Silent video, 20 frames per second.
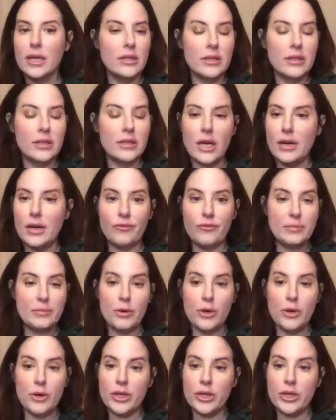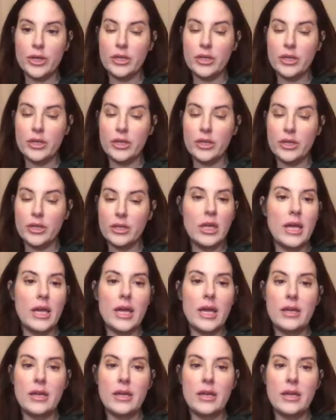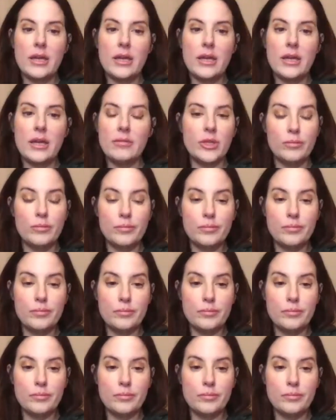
Facebook. And, you know,